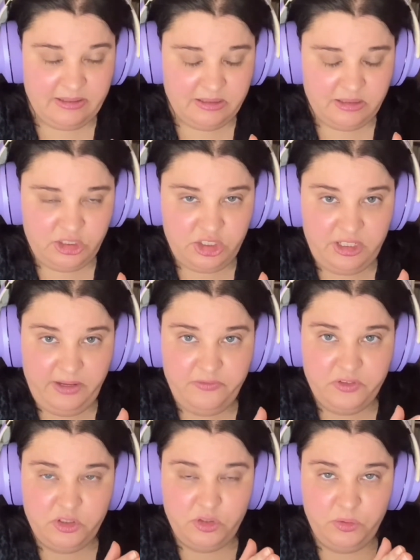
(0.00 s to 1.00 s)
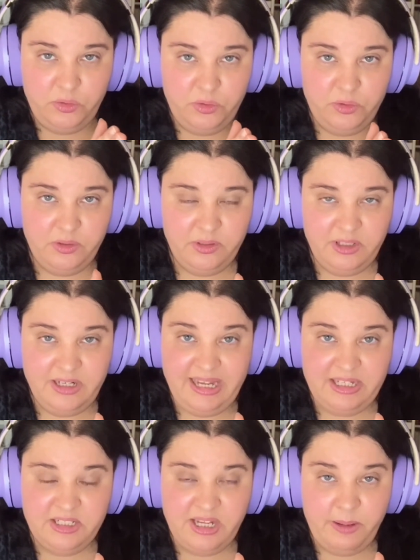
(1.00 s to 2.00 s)
shift to the
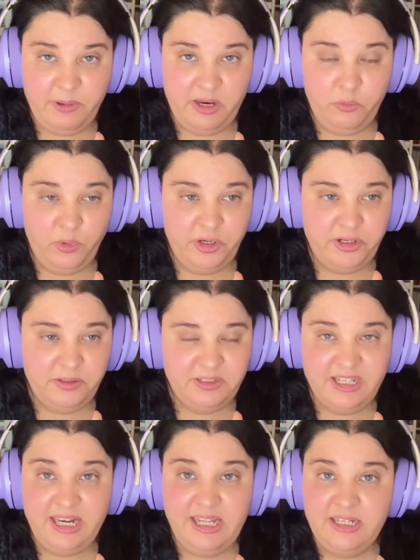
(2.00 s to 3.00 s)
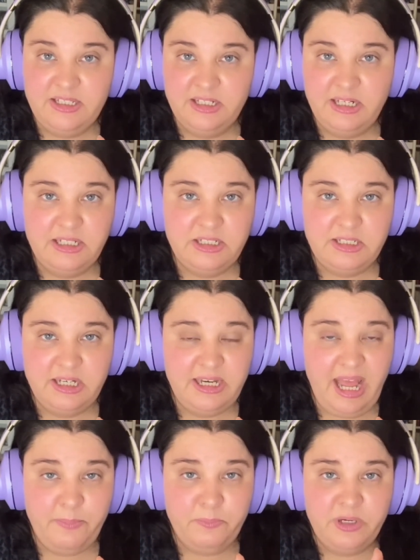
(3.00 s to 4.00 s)
next timeline where that incident didn't
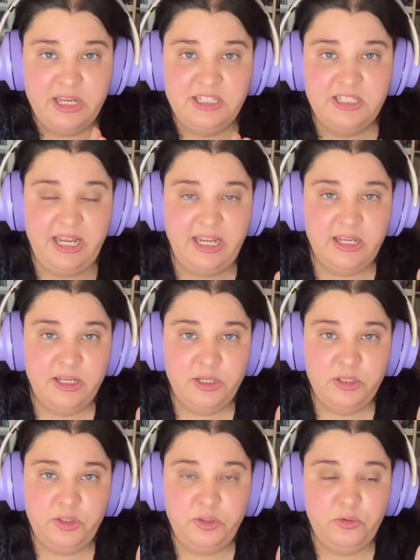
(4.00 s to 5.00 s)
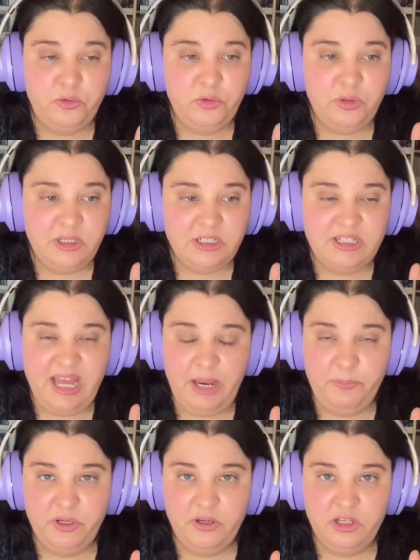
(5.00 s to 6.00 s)
happen. Let's say you
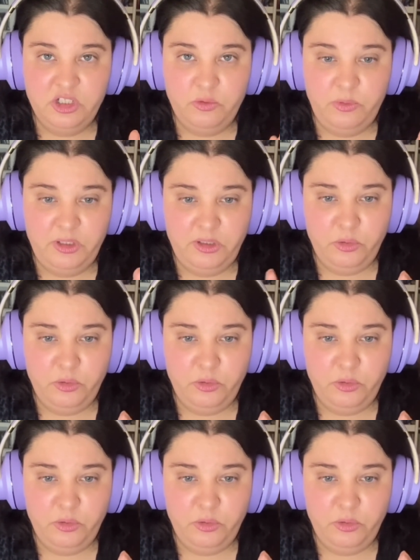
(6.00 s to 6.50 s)
died because we, you